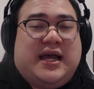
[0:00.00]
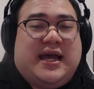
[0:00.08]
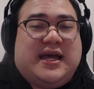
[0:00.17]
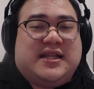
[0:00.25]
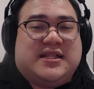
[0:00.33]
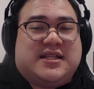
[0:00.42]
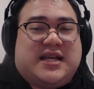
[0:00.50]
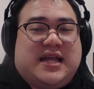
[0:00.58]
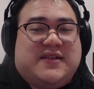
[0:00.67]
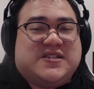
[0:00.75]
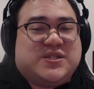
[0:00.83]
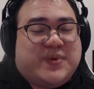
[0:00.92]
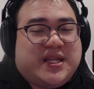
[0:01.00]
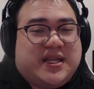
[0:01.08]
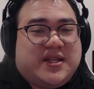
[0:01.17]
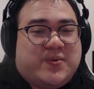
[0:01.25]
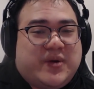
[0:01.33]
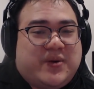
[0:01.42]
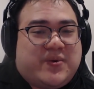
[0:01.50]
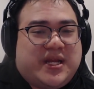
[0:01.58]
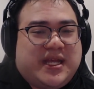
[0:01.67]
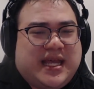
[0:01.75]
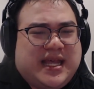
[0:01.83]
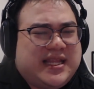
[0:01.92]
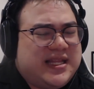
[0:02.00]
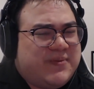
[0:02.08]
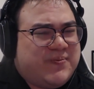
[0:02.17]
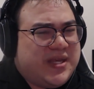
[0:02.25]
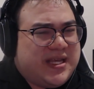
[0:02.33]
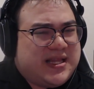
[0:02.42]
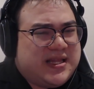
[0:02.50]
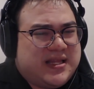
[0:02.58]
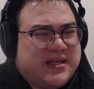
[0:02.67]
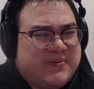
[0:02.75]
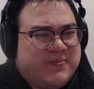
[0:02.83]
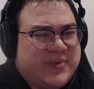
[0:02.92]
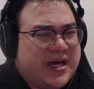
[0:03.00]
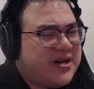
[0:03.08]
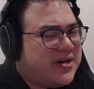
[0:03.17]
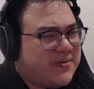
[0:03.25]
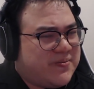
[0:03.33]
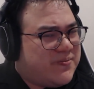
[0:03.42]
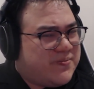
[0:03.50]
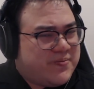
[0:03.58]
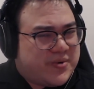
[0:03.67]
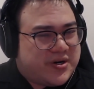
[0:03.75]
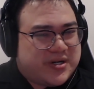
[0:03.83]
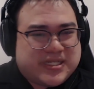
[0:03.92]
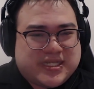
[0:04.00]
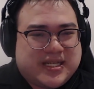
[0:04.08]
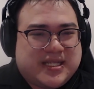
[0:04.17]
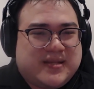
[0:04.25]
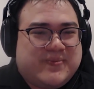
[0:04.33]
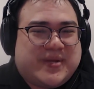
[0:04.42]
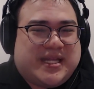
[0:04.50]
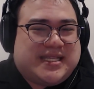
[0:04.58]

and kind of spin it in a way where he ended up being the better person.